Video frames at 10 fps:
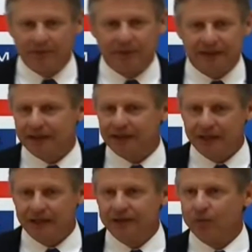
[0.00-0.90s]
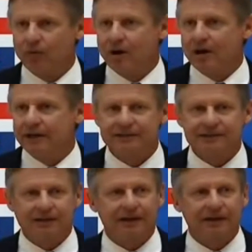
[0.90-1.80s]
Republican, either one,
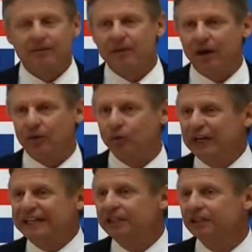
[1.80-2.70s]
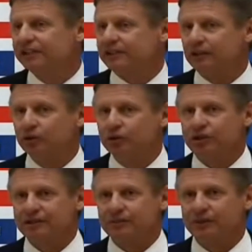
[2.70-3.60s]
is talking about real
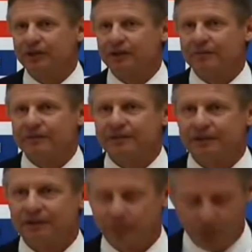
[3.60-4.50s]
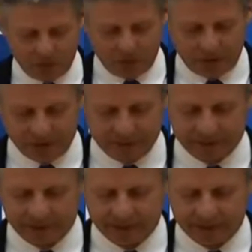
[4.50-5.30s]
solutions when it comes to the border.